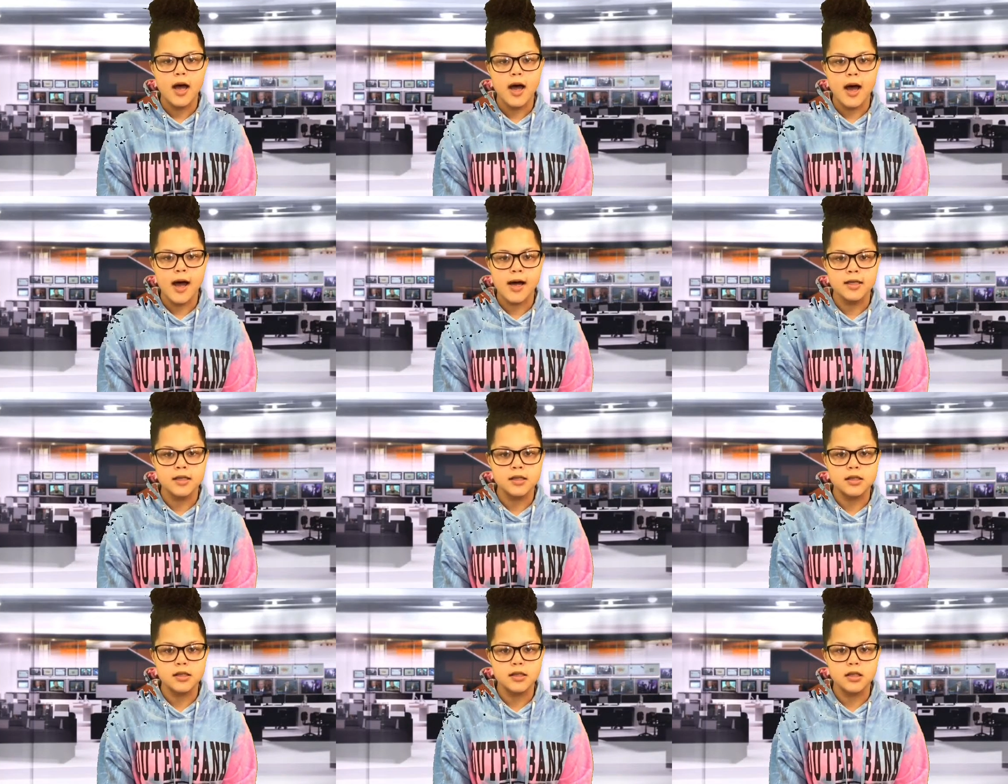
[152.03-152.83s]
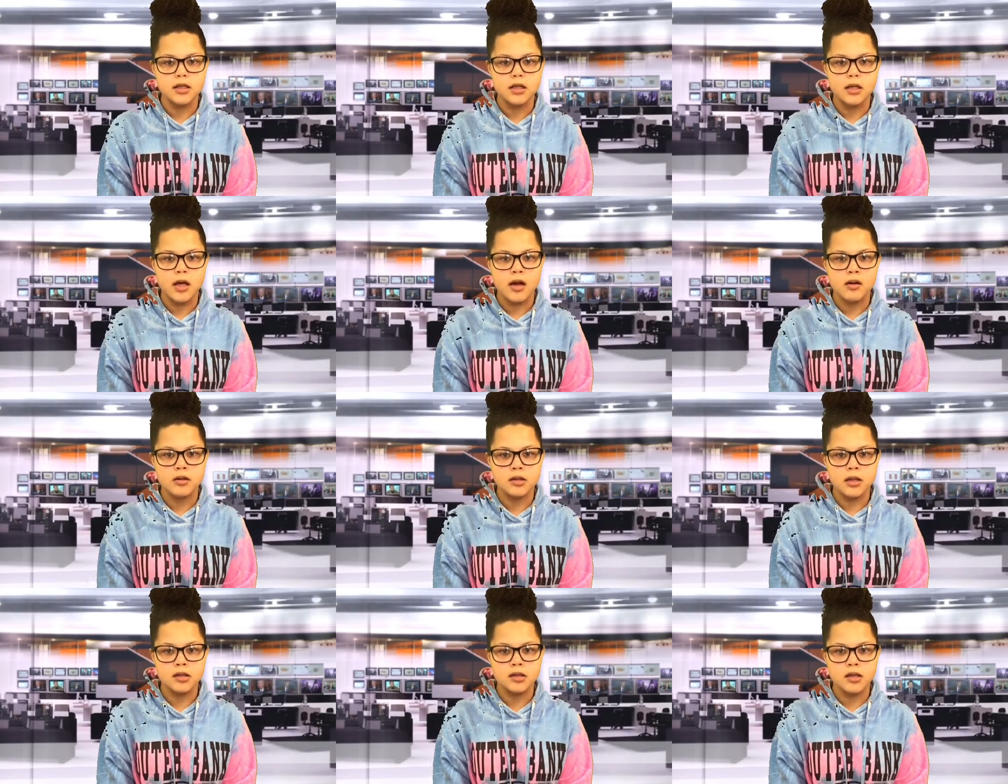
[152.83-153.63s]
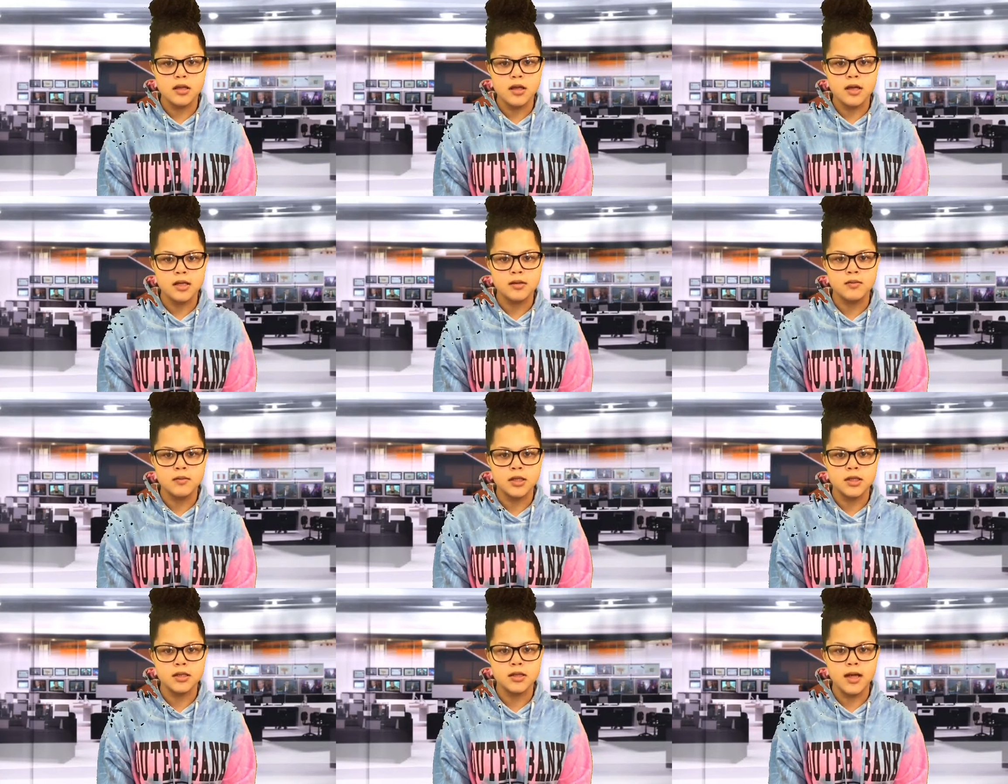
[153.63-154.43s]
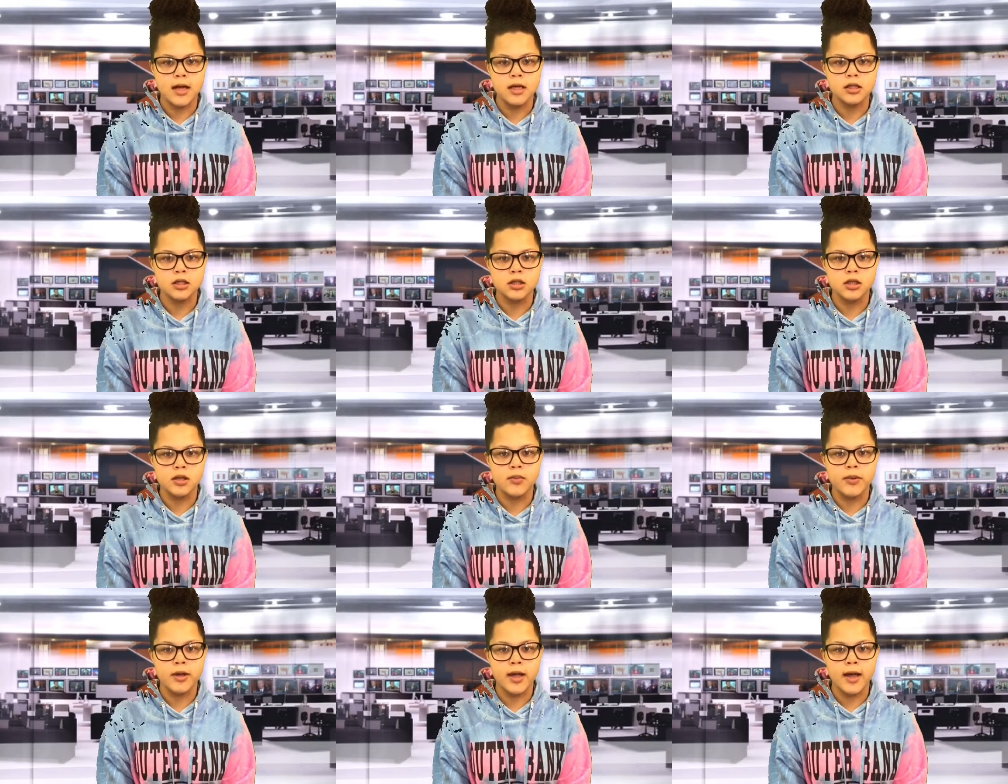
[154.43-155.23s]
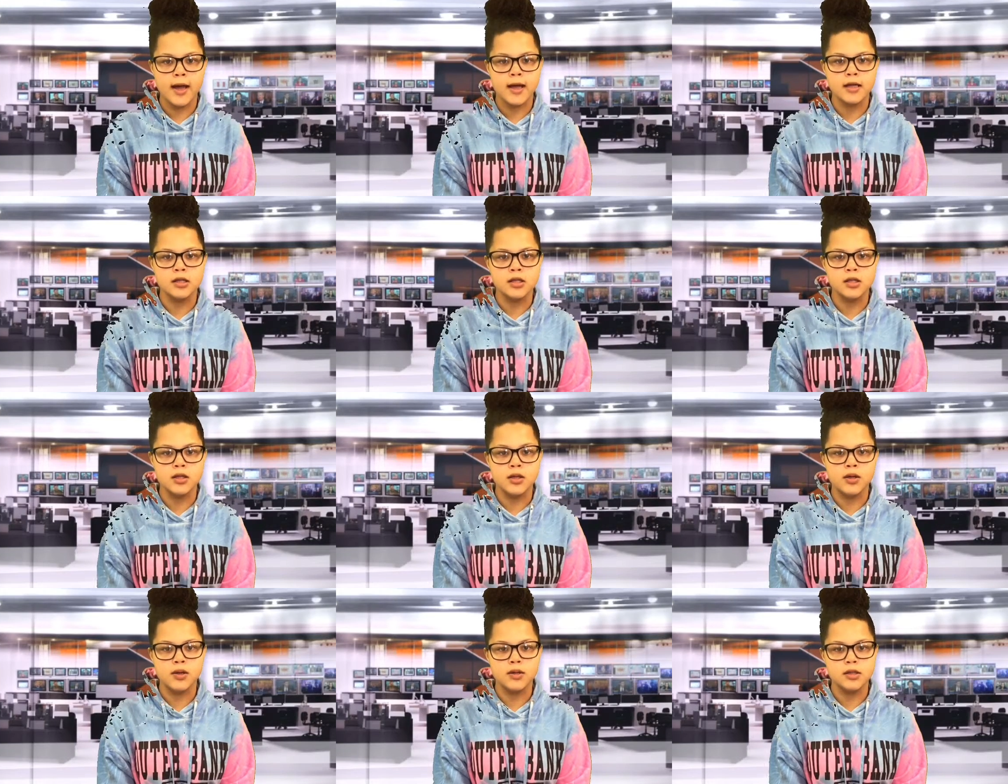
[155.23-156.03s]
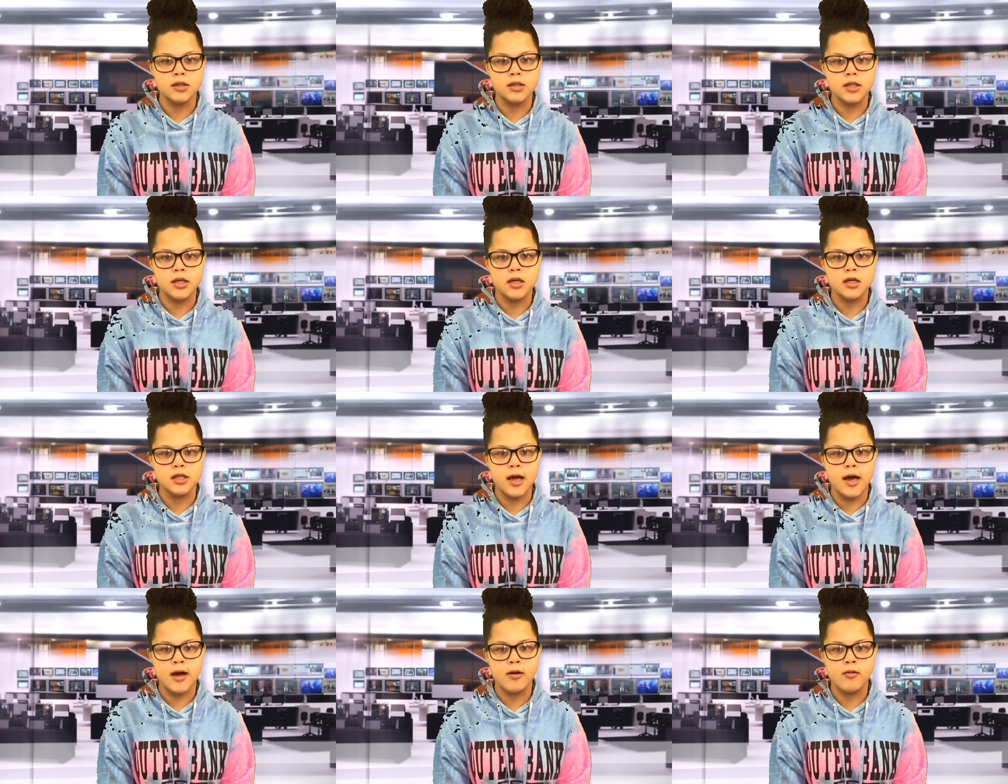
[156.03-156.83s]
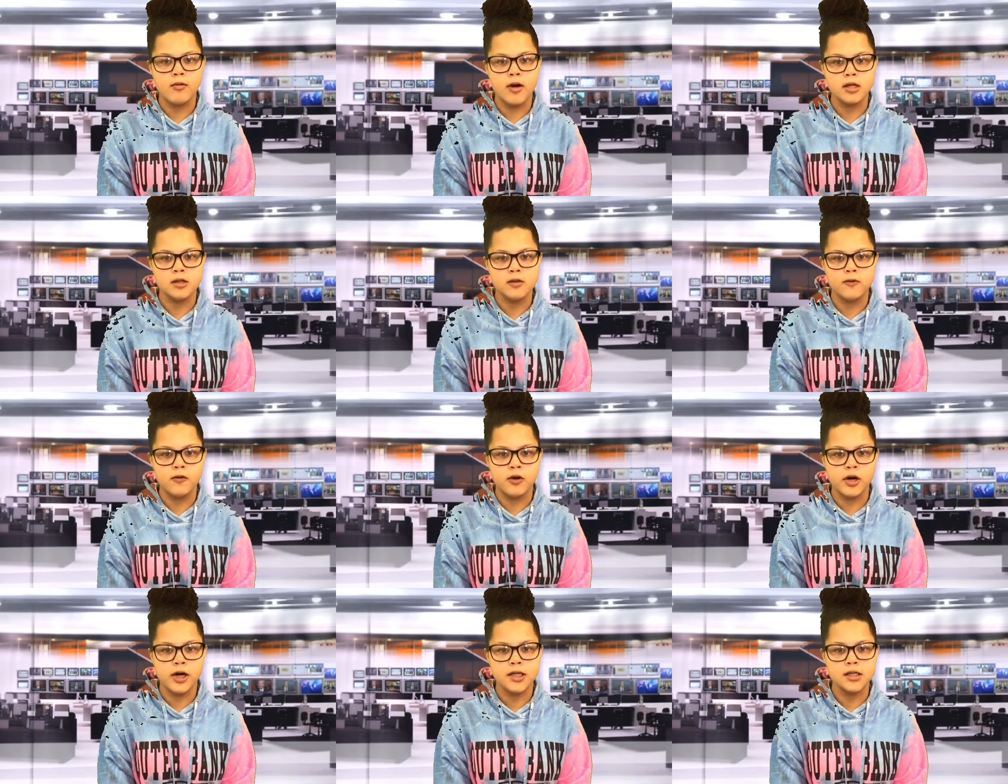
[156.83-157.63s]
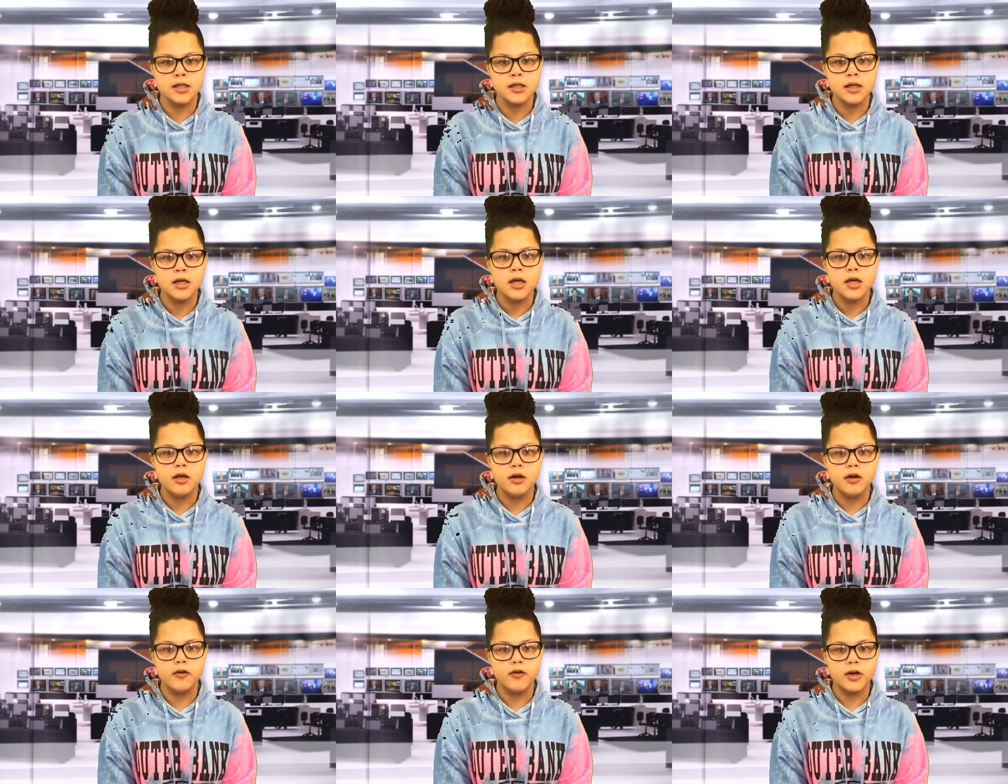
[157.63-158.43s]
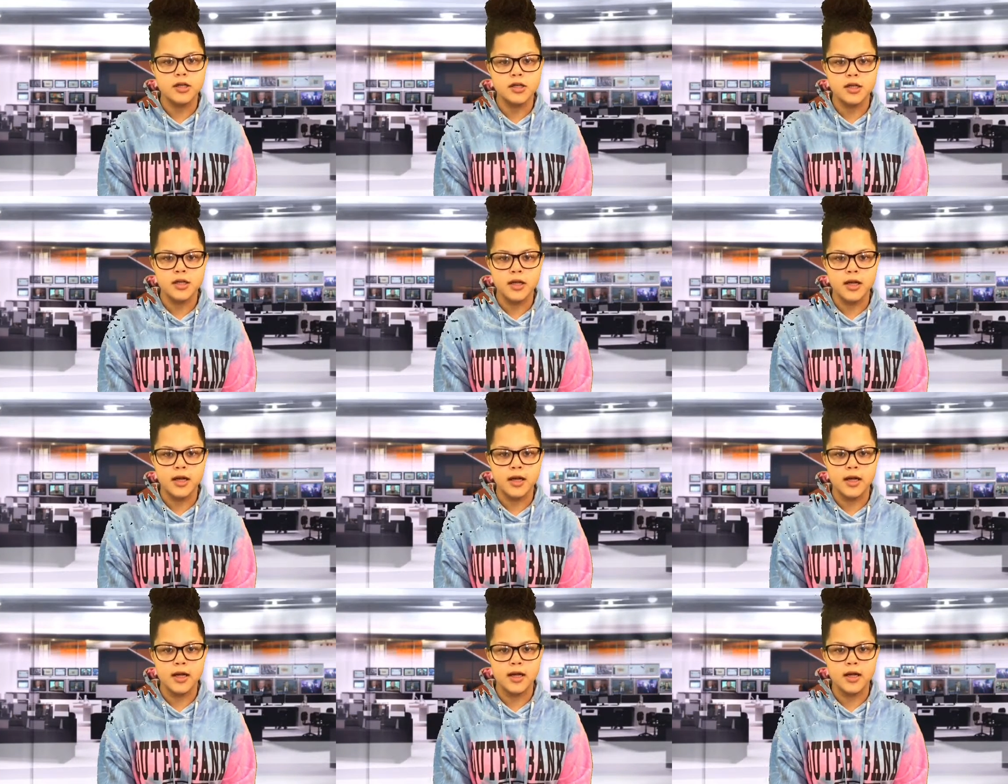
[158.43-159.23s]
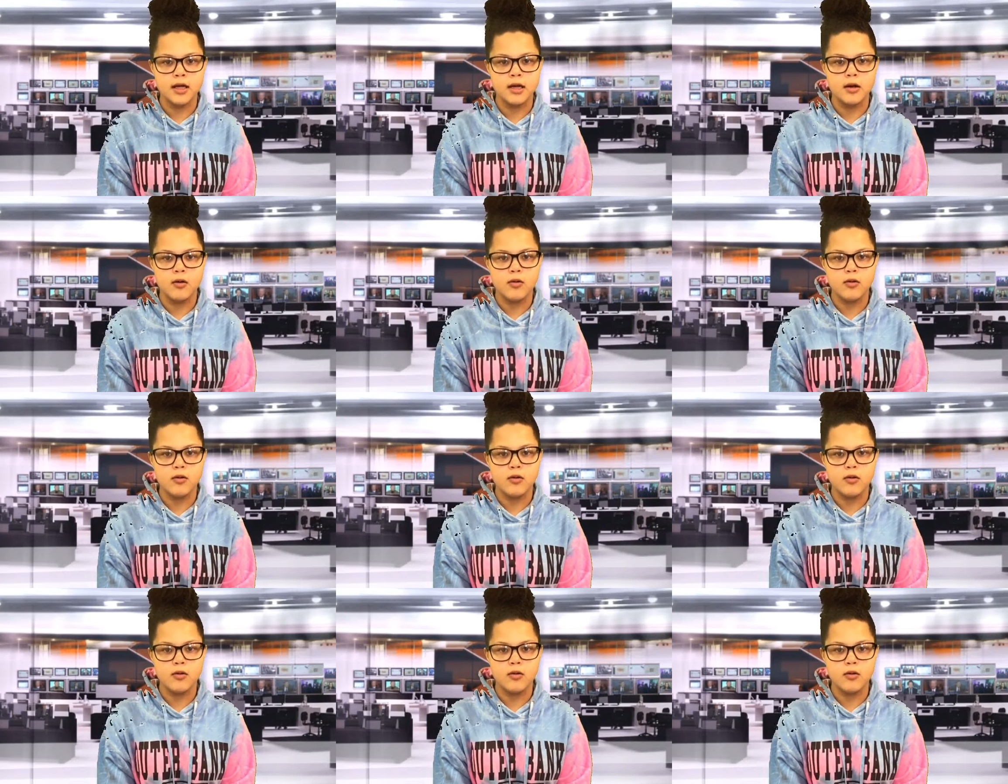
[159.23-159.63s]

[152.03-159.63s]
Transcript: As a result of this, Mrs. Angelou began to teach at Wake Forest University in